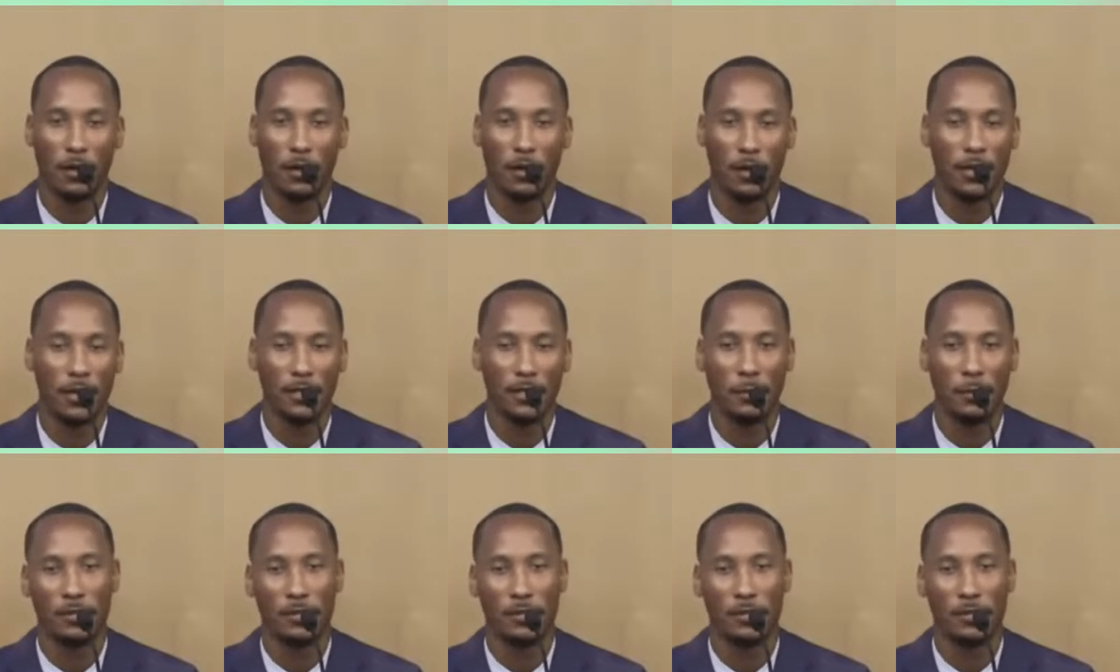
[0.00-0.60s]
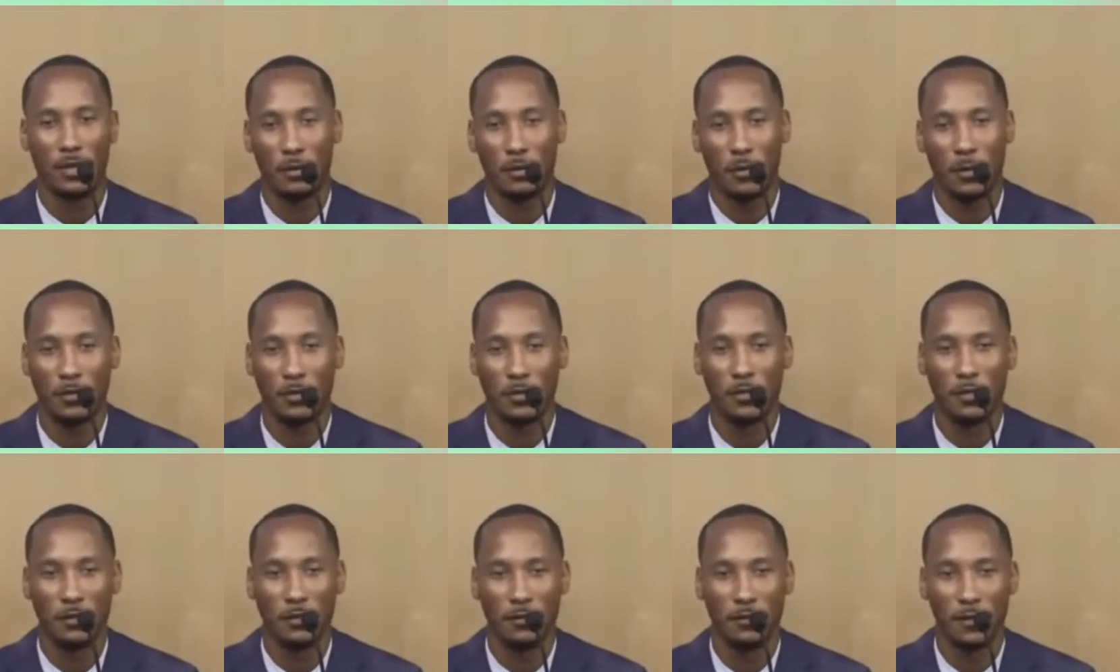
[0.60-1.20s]
at that time,
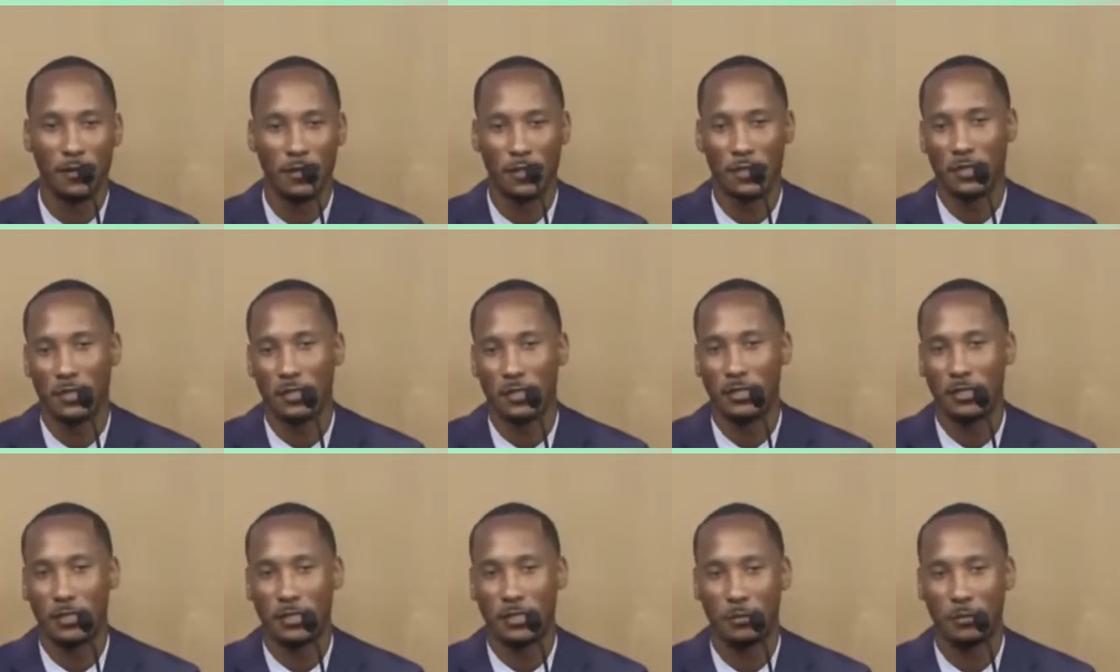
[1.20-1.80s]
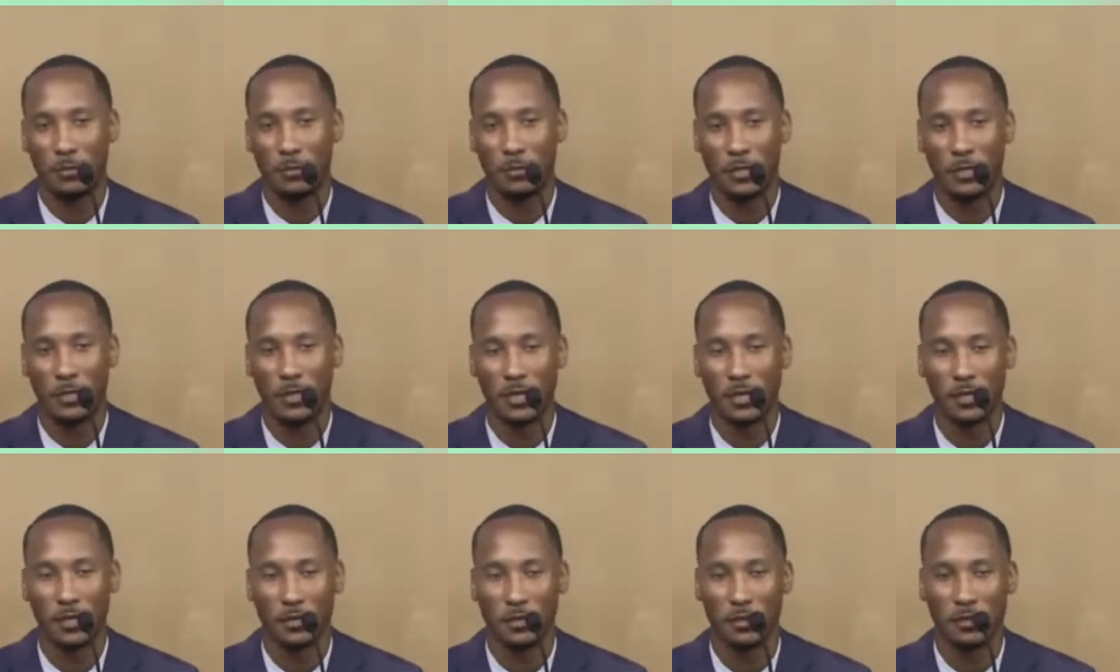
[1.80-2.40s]
I took it as maybe I
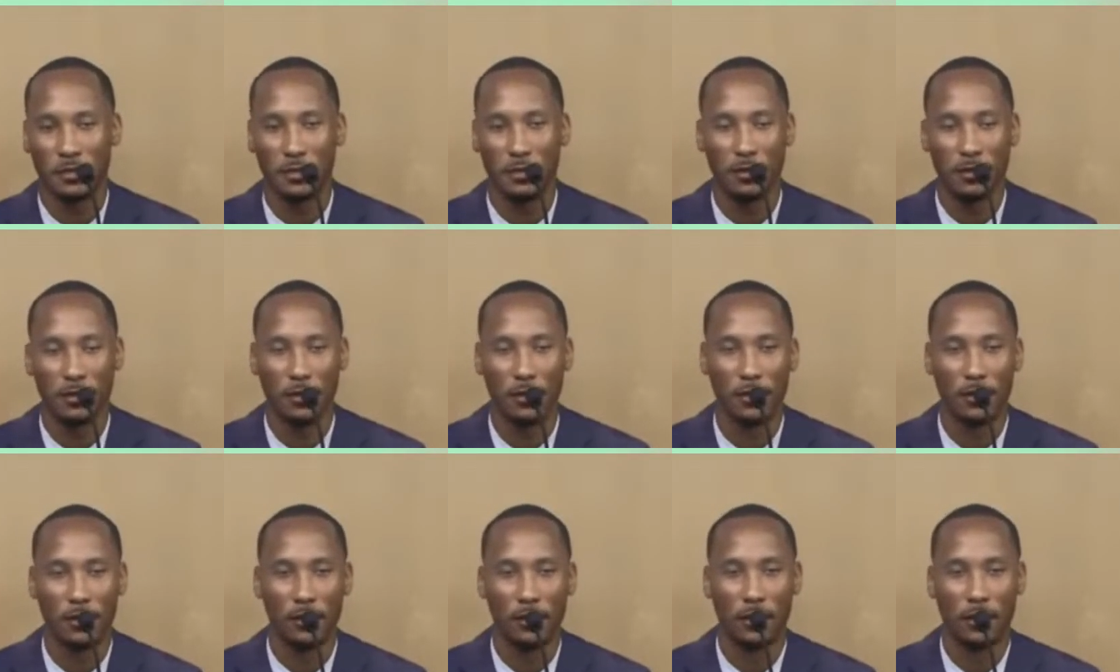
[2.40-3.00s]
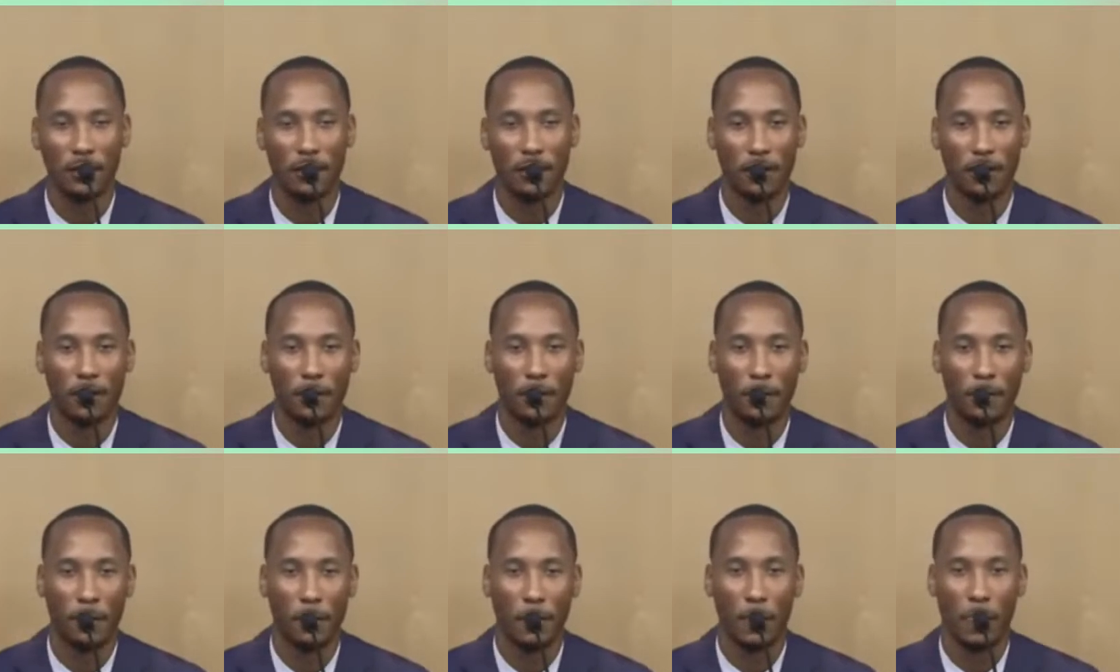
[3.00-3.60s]
deserved it because she seen me texting
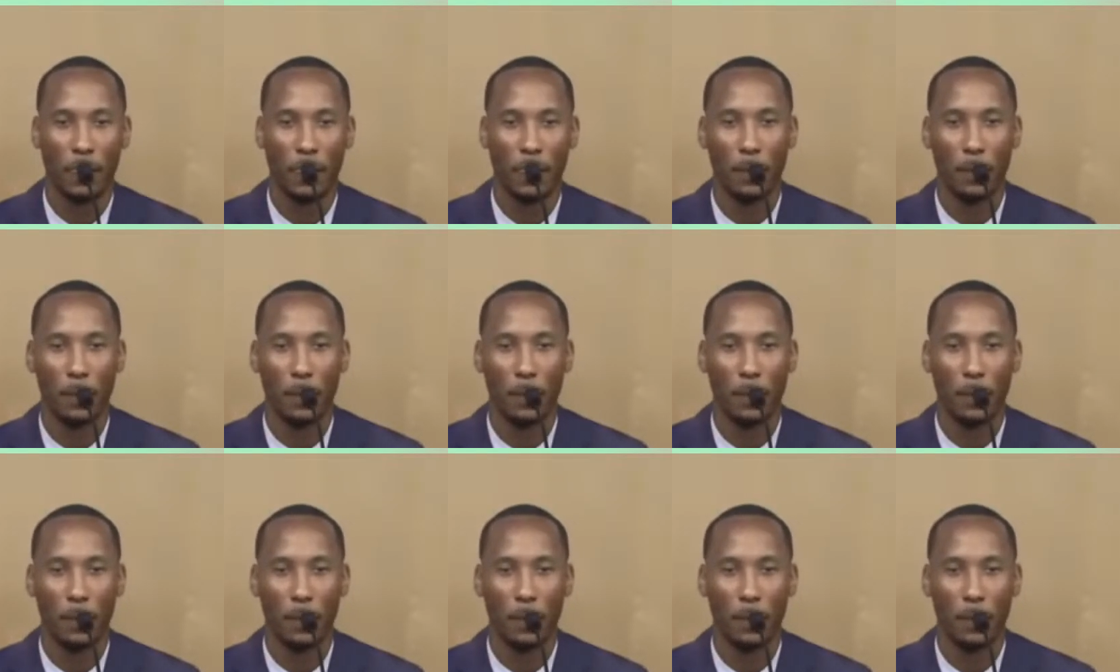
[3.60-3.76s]
her.